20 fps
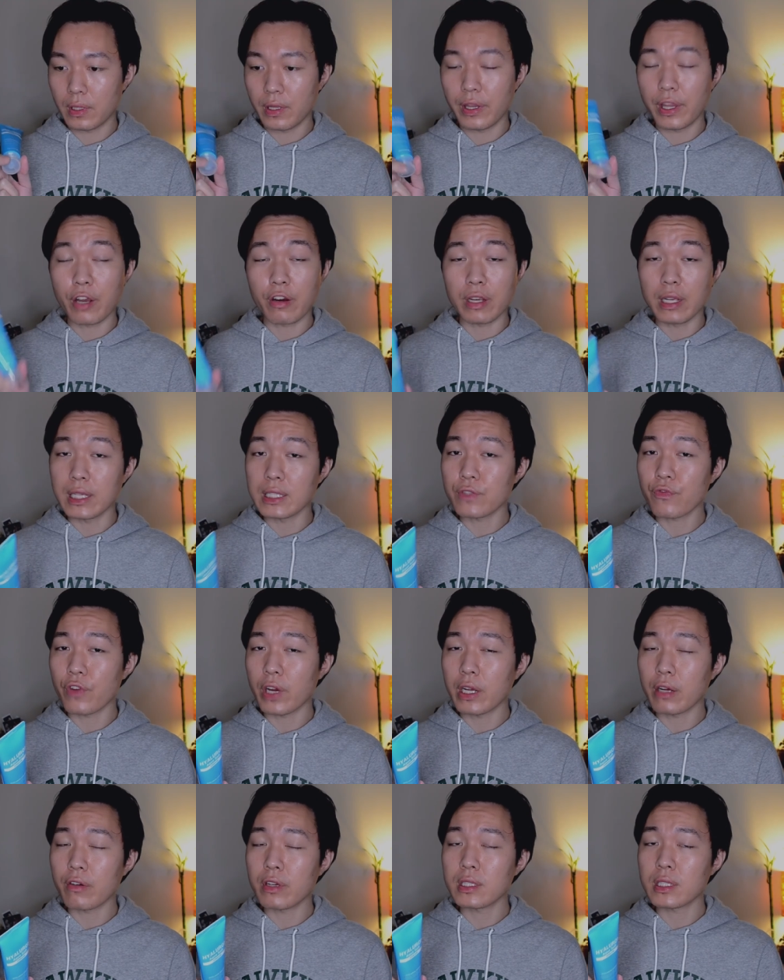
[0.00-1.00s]
There is
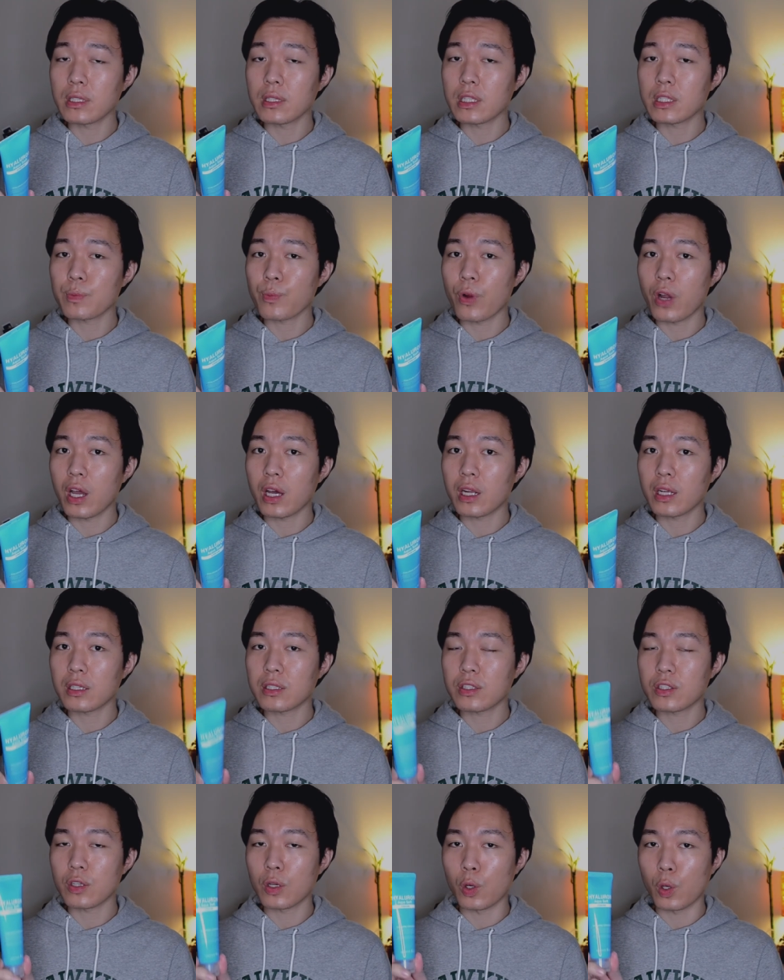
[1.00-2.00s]
fragrance in this product,
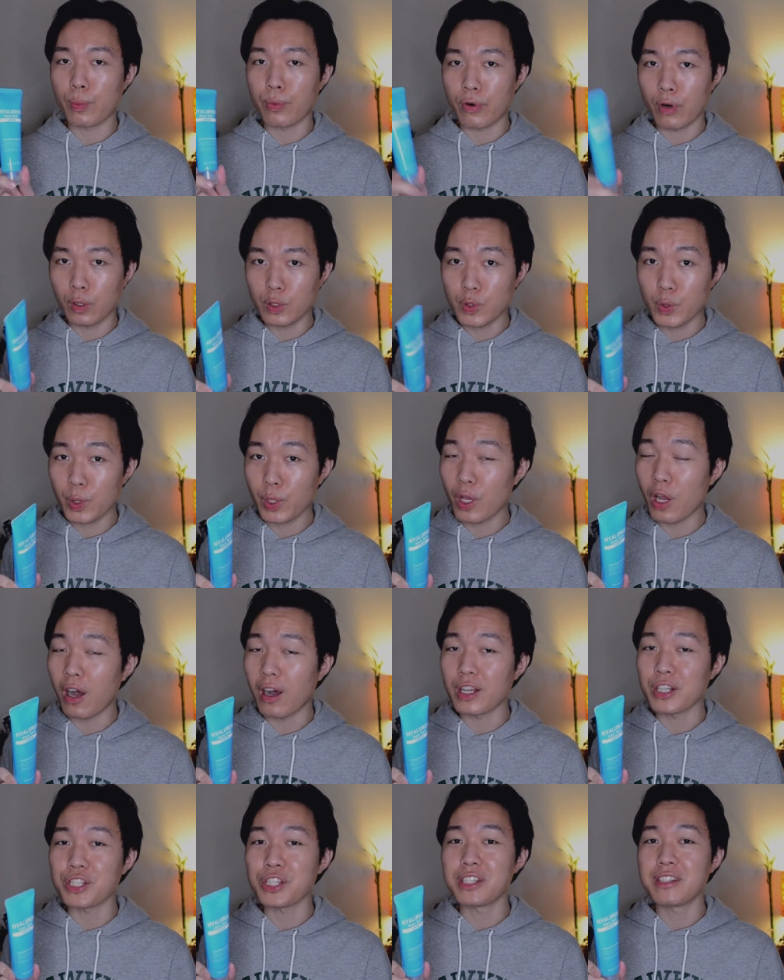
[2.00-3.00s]
so approach with
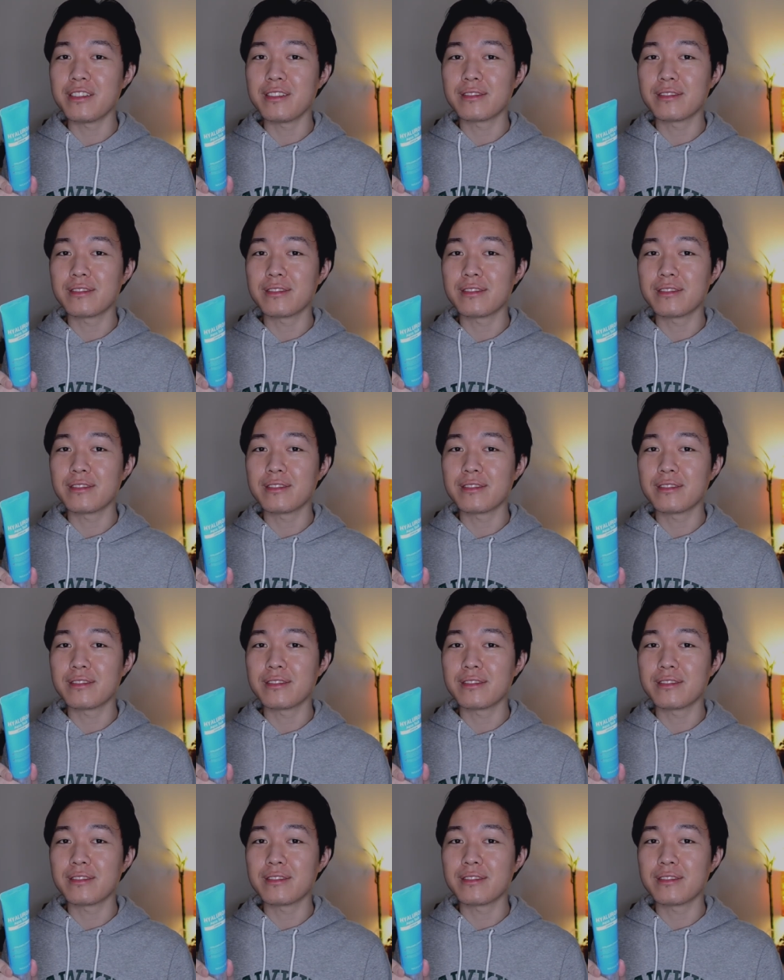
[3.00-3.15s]
caution.